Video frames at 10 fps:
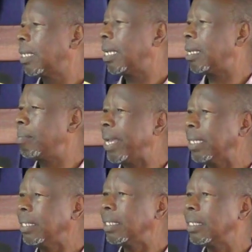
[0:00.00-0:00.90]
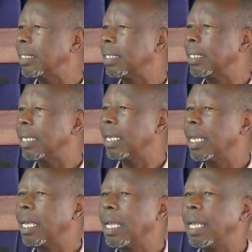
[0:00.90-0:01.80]
Amen?
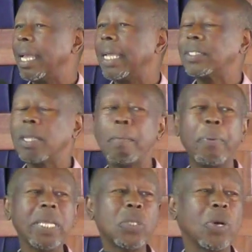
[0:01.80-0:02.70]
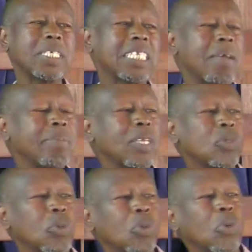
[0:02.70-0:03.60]
At some point, he was tempted
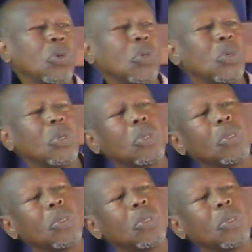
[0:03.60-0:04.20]
to